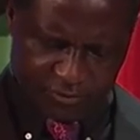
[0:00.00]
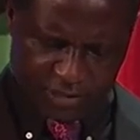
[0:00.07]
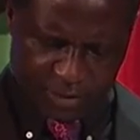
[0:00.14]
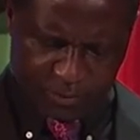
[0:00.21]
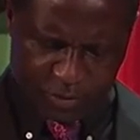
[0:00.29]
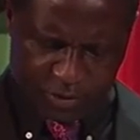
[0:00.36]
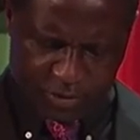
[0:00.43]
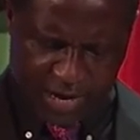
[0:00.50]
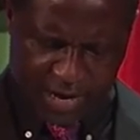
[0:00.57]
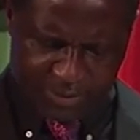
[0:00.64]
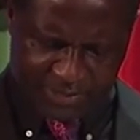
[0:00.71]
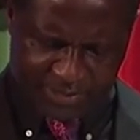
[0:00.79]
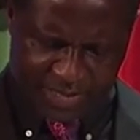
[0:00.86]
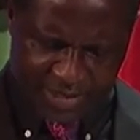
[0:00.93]
for the
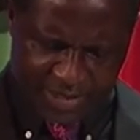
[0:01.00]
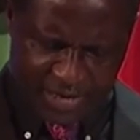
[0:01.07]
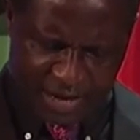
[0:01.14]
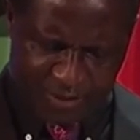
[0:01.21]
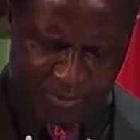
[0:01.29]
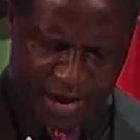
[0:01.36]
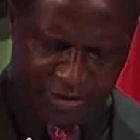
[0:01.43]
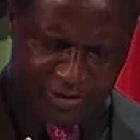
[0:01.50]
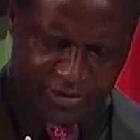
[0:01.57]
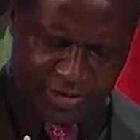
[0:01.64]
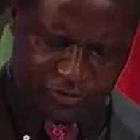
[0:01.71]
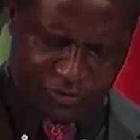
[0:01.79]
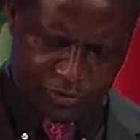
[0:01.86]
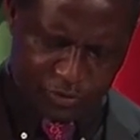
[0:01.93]
programs outlined by
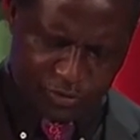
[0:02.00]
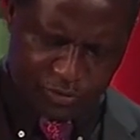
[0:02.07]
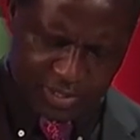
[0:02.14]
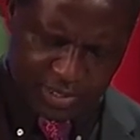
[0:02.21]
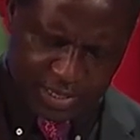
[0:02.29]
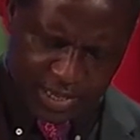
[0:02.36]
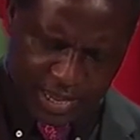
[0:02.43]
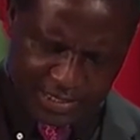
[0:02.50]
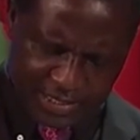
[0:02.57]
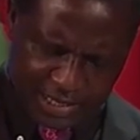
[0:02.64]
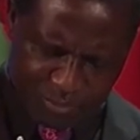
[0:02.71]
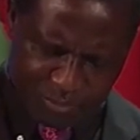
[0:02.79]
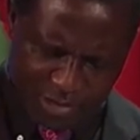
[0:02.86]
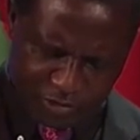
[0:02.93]
UNESCO
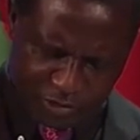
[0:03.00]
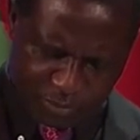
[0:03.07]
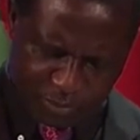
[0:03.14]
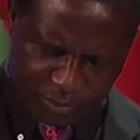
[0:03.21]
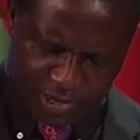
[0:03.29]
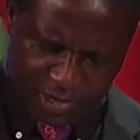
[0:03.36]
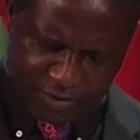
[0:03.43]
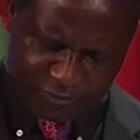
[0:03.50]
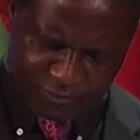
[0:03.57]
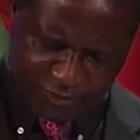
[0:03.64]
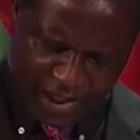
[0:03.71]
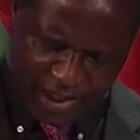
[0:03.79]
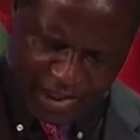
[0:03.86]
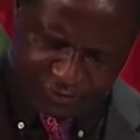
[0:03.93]
under Major
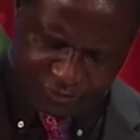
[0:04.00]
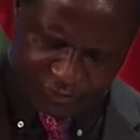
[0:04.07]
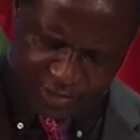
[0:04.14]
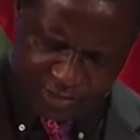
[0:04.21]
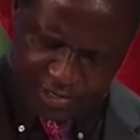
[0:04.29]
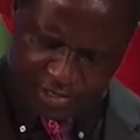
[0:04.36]
Program 5